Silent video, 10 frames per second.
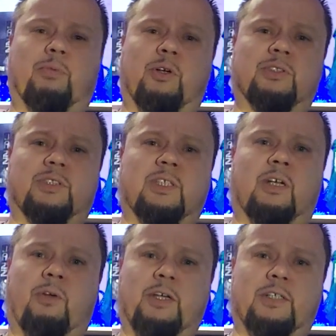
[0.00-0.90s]
produces and
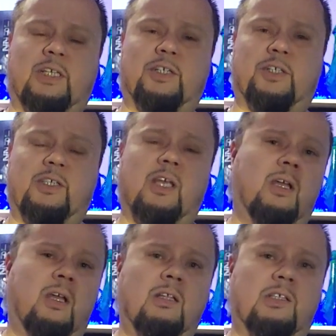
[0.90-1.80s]
arranges sessions
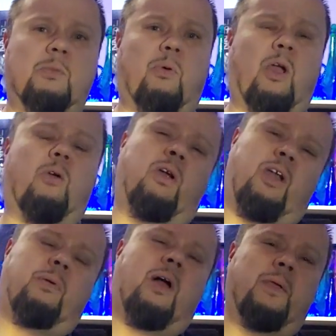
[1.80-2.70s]
to the point where
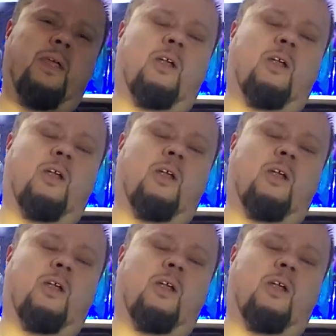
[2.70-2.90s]
he probably